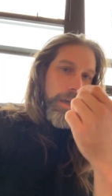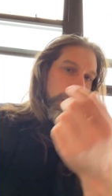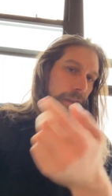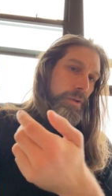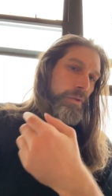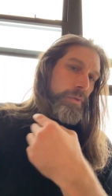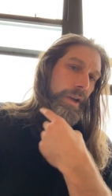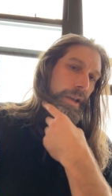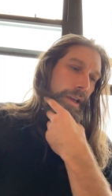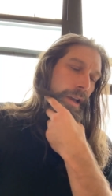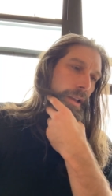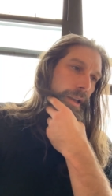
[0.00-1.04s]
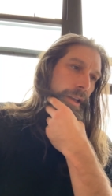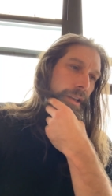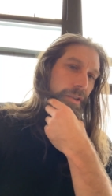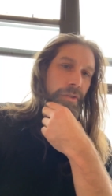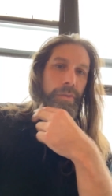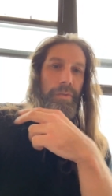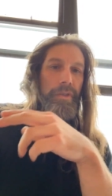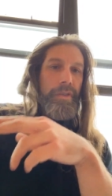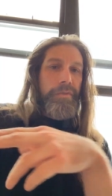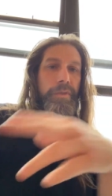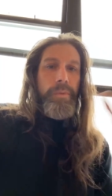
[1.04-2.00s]
I use right now, like I just
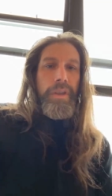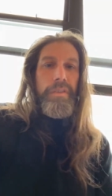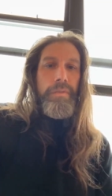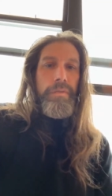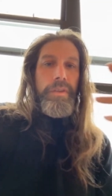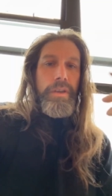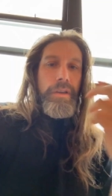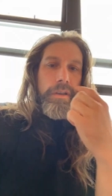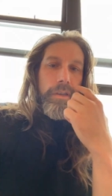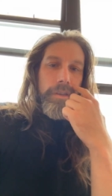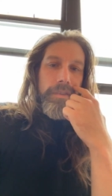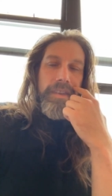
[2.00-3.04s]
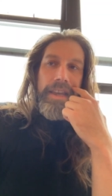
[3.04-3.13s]
use the different weights of the, uh, the